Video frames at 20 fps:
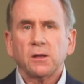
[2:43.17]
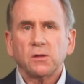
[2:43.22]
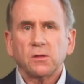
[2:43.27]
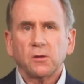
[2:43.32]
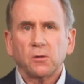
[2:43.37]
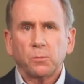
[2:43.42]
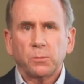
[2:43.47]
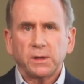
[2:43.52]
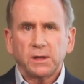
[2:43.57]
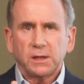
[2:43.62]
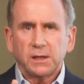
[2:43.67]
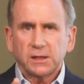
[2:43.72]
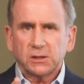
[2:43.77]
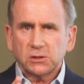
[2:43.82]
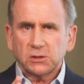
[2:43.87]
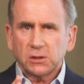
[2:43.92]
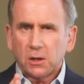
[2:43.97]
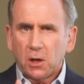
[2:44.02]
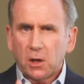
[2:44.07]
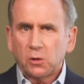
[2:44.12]
There'll be
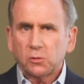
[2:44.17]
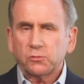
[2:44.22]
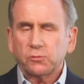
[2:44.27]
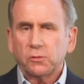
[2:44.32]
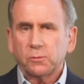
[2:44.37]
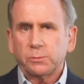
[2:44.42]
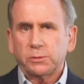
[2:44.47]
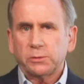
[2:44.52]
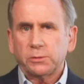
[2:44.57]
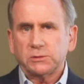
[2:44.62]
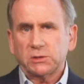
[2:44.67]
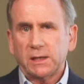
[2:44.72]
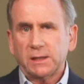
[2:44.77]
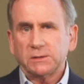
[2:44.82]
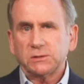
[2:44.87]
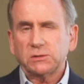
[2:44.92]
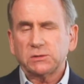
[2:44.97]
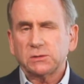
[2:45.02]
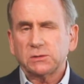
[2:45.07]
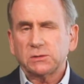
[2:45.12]

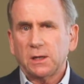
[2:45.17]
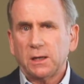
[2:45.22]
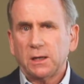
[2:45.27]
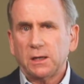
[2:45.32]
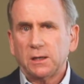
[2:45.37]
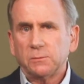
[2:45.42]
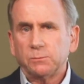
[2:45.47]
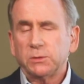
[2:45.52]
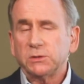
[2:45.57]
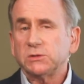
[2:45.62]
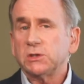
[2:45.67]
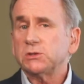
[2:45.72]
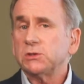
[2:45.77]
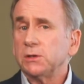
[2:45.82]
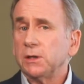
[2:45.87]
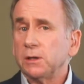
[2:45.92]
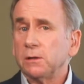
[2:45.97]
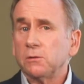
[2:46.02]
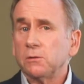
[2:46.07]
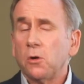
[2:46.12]
ultra-precise positioning.